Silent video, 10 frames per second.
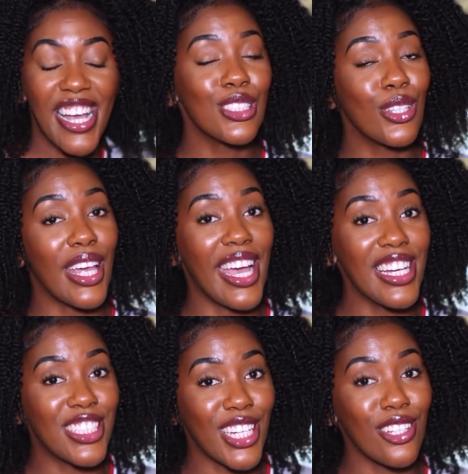So the
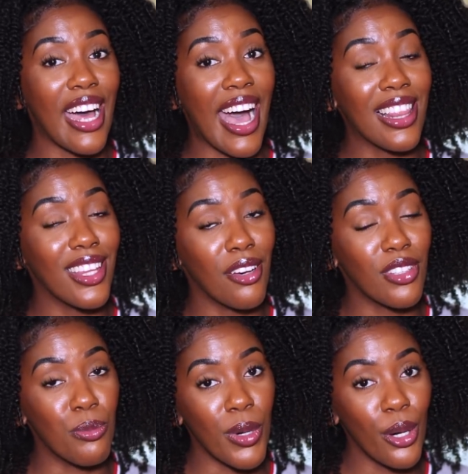edge gel that I love
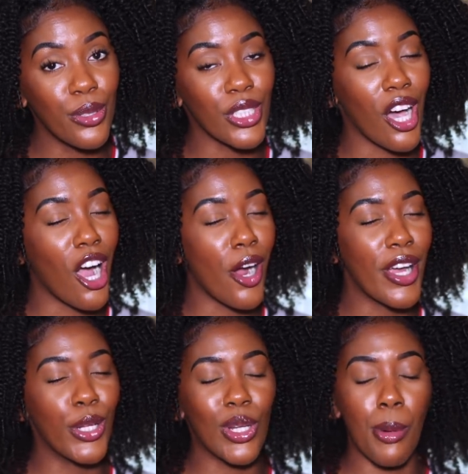the most, y'all
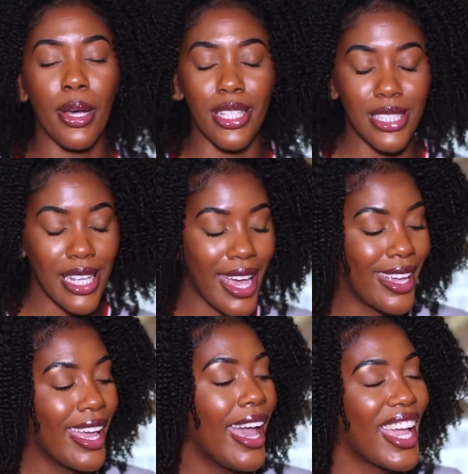already know what I'm about to
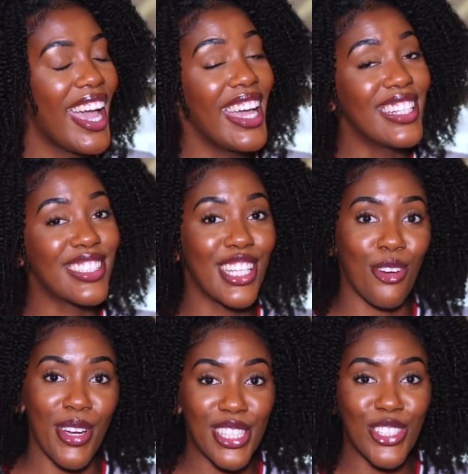say, is
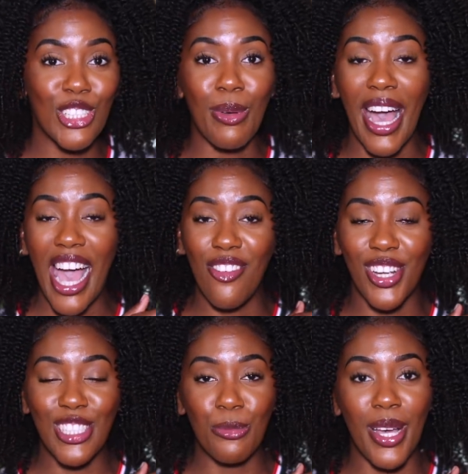the Originals by
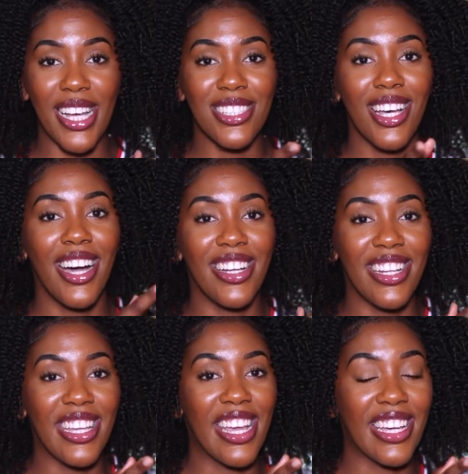Africa's Best
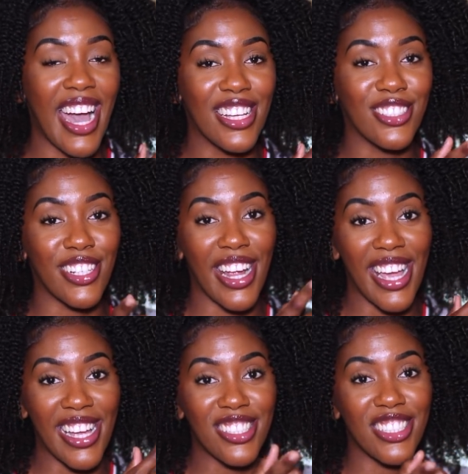Honey and Castor
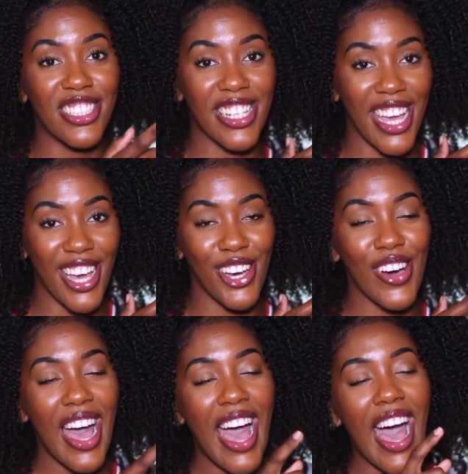Edge Gel.